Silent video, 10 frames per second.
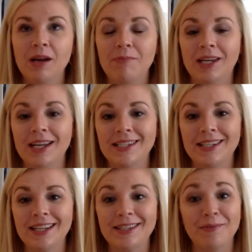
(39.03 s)
because
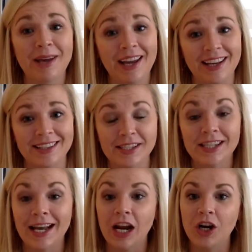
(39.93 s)
it
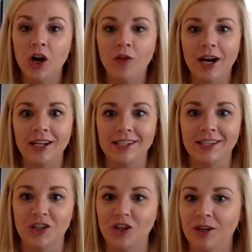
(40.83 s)
depends. And I know that is
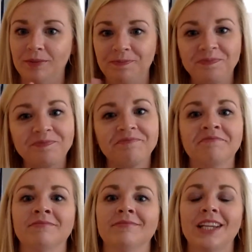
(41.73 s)
such a
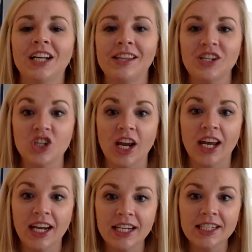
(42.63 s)

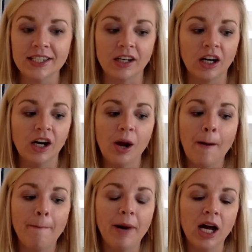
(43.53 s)
cliche answer,
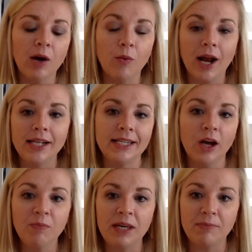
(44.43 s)
but what I
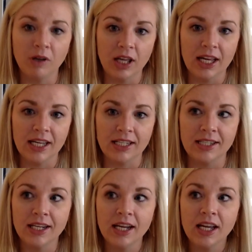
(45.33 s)
tell people
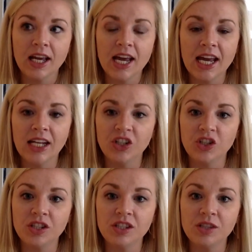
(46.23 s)
is
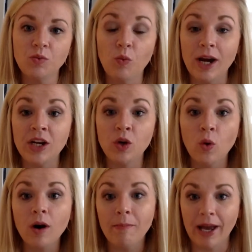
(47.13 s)
when
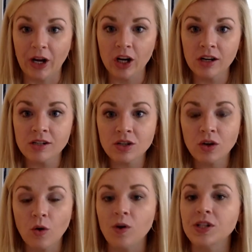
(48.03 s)
you're better
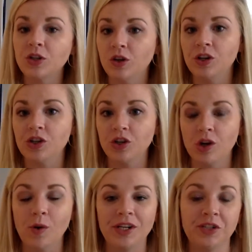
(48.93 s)
or as good as you're
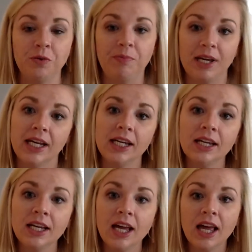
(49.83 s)
going to
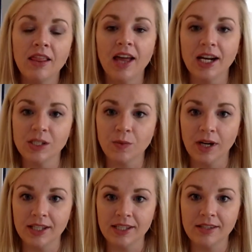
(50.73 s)
be, that's
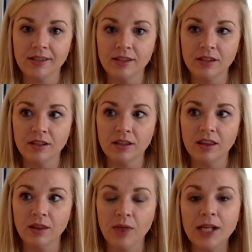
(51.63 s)

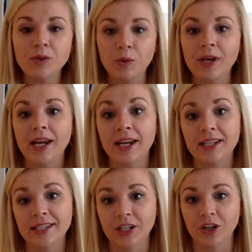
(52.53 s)
when we can
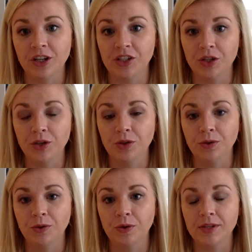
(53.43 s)
consider
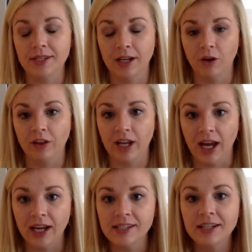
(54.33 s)
to settle the
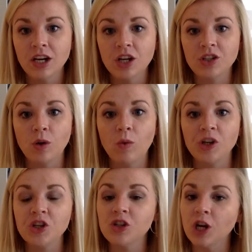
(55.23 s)
case. So
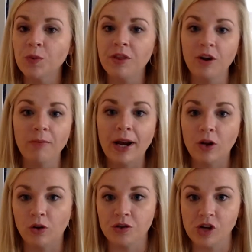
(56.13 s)
once you're done with your
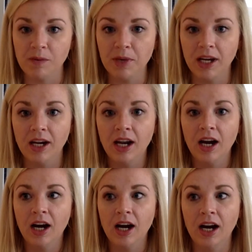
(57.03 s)
medical treatment,
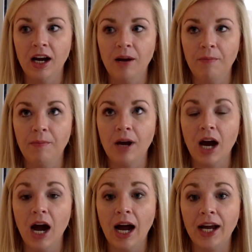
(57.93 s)

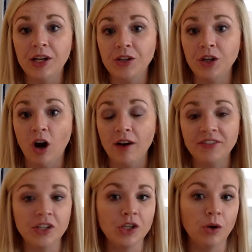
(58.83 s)
I
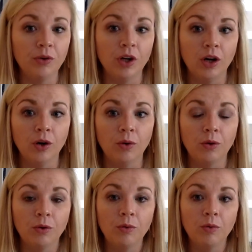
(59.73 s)
often don't
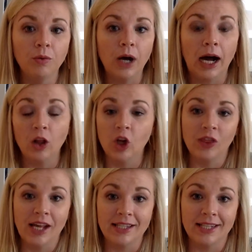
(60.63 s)
know how
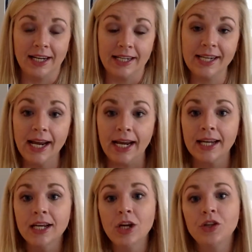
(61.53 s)
long that's going to
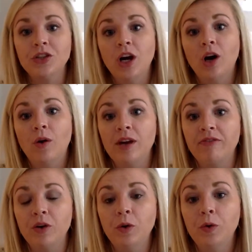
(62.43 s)
take. So
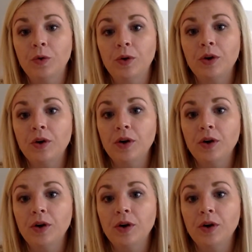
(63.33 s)
if you